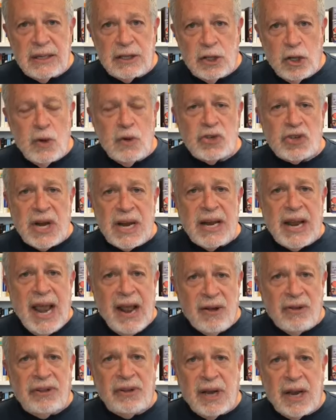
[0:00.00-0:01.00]
losing
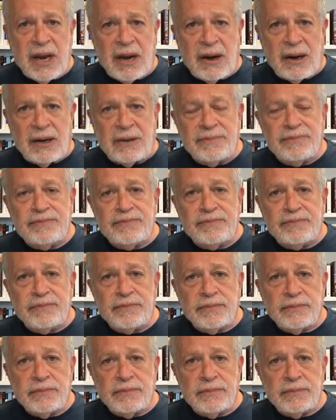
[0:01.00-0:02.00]
health care,
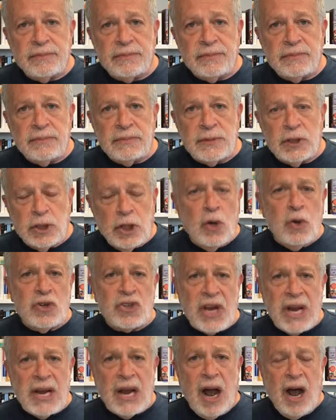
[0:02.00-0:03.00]

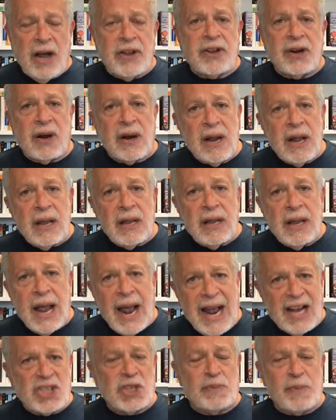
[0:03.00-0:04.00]
losing other
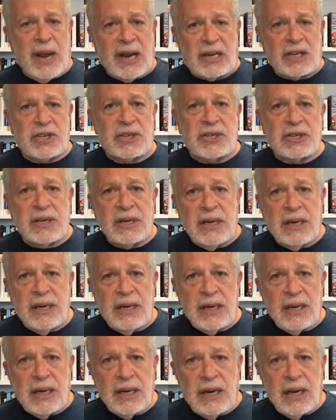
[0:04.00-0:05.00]
aspects
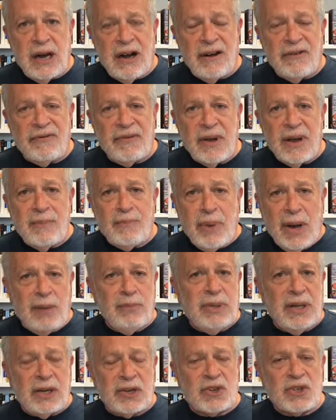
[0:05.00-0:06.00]
of
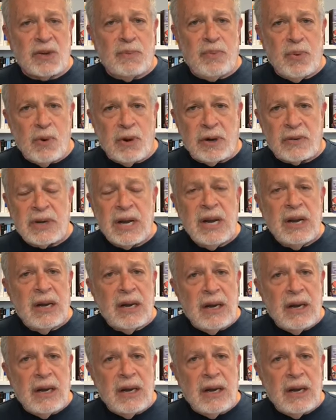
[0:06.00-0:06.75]
public support?